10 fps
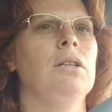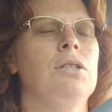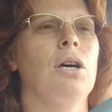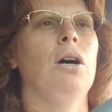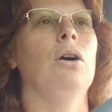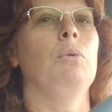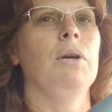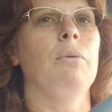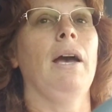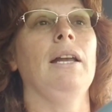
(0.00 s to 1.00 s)
so
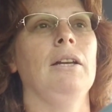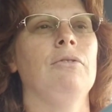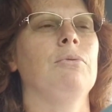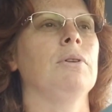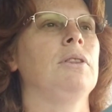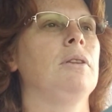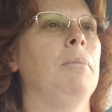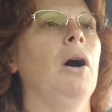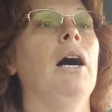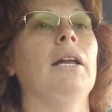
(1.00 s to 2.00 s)
we waited with the
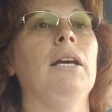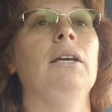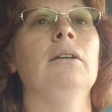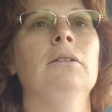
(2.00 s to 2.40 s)
body.